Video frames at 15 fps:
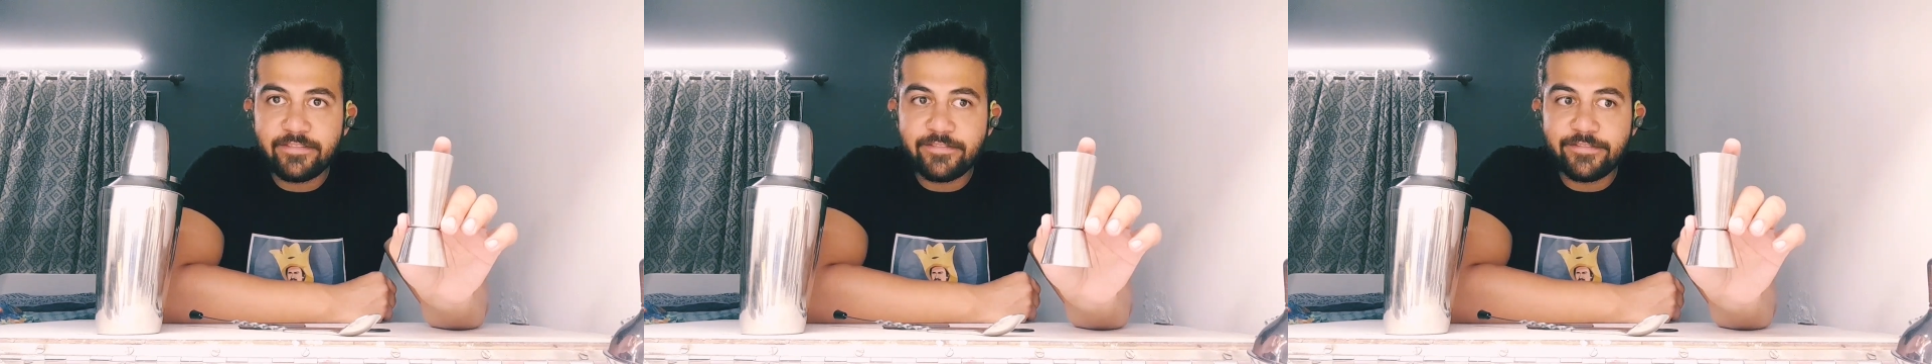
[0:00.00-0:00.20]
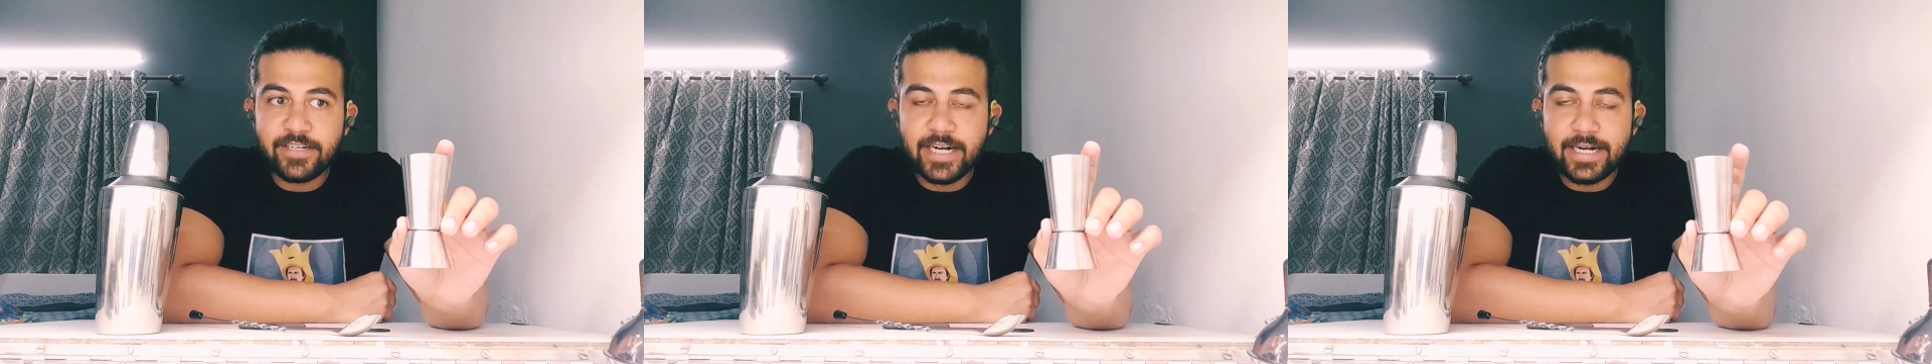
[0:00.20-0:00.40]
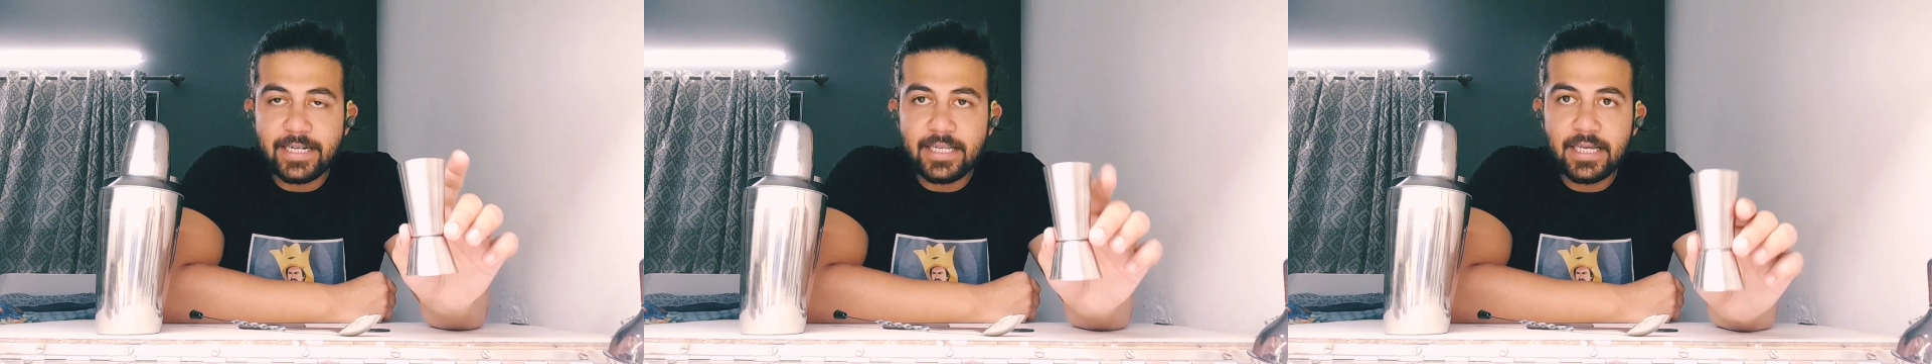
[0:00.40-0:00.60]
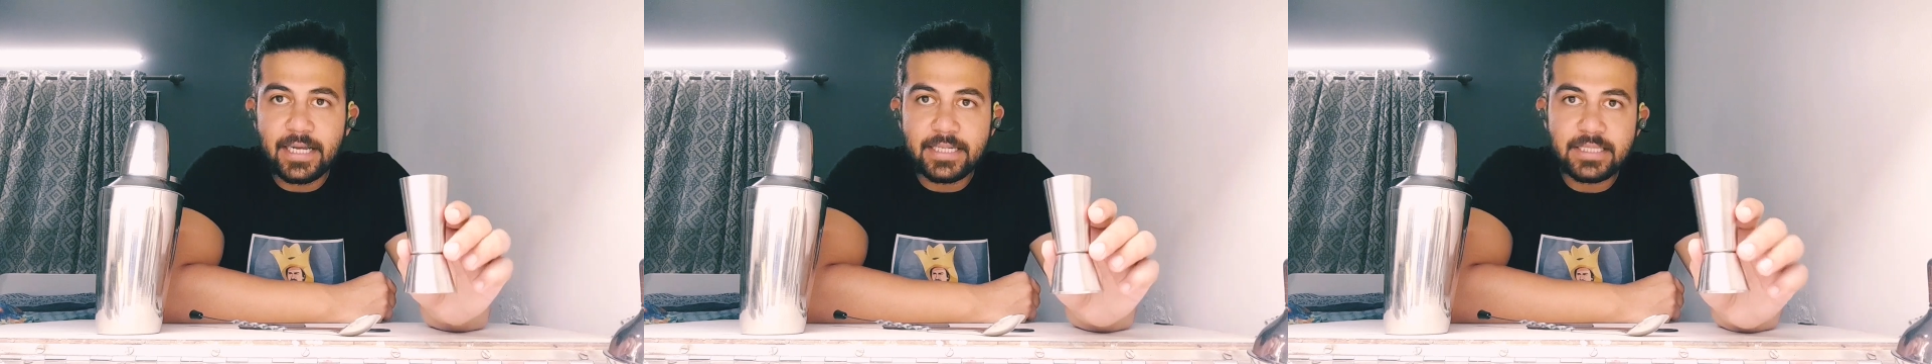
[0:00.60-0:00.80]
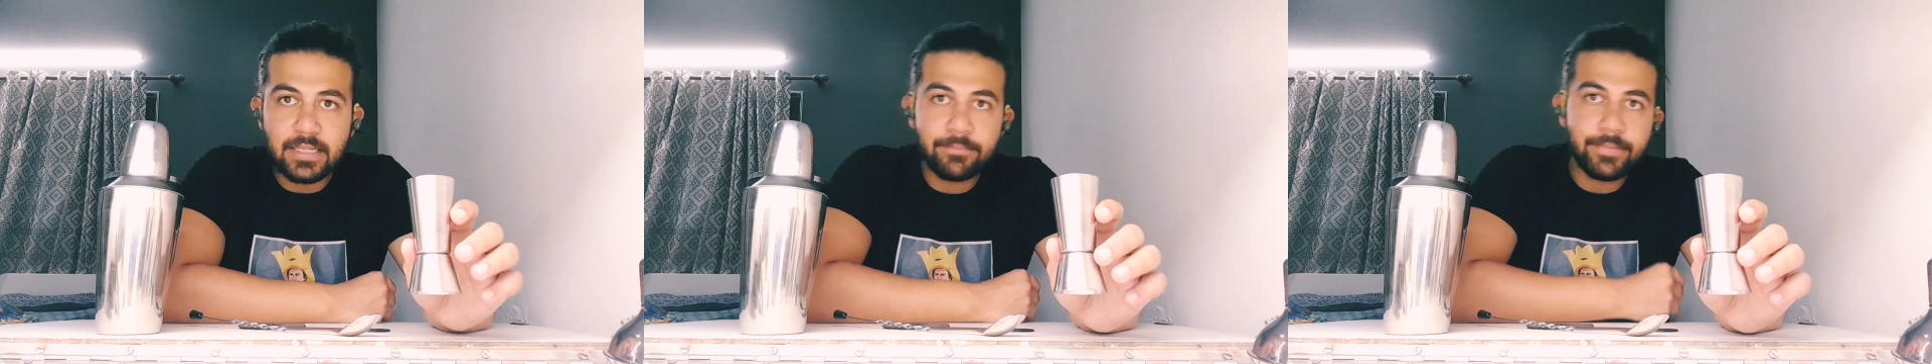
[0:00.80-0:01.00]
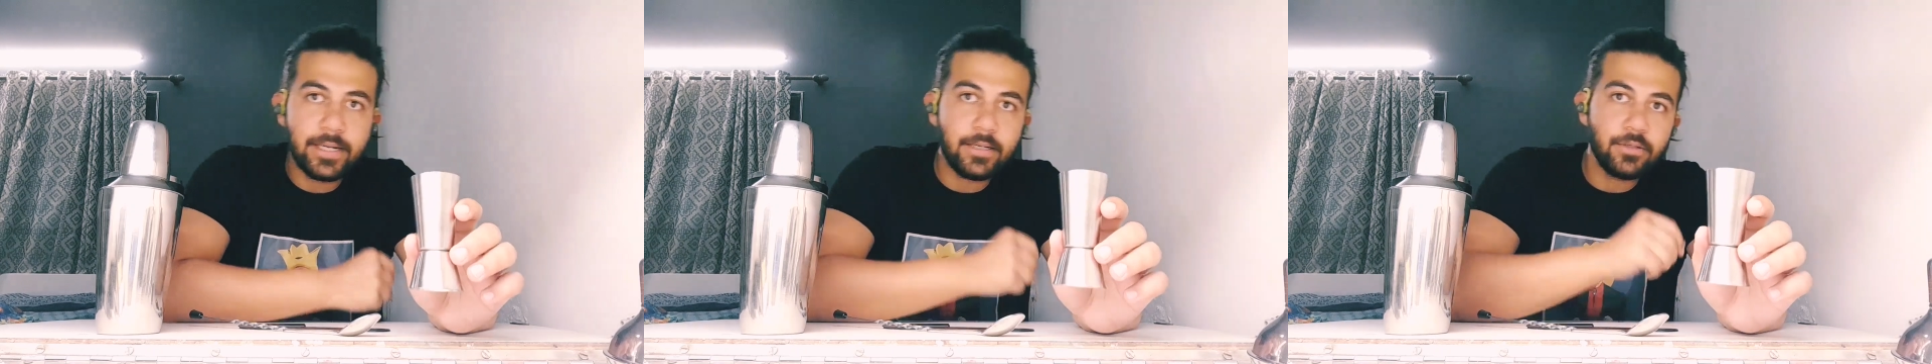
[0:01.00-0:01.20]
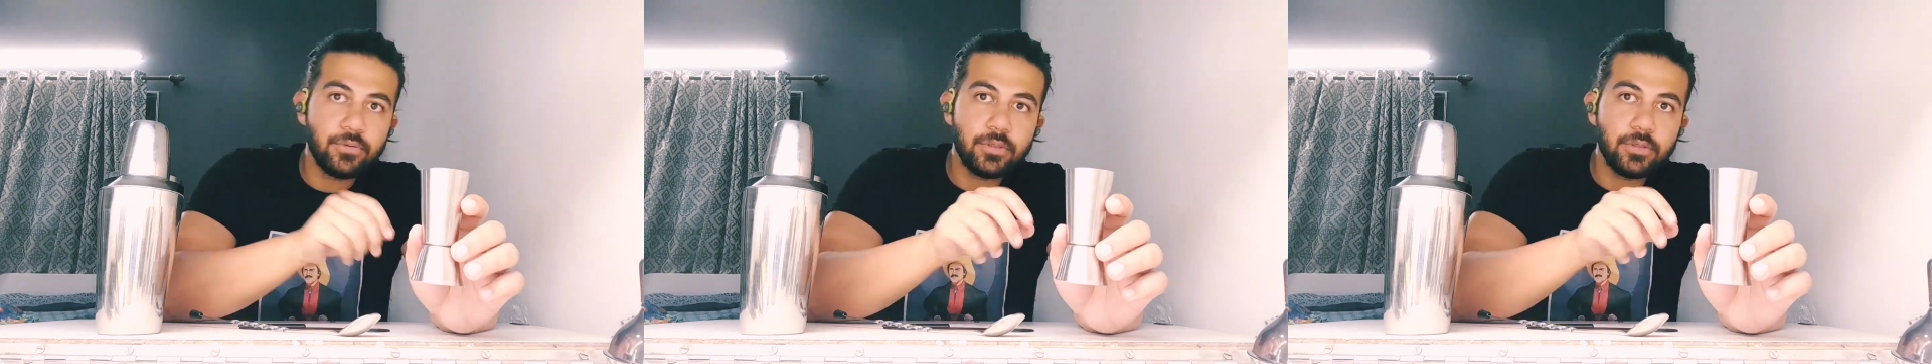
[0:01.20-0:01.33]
variety as compared to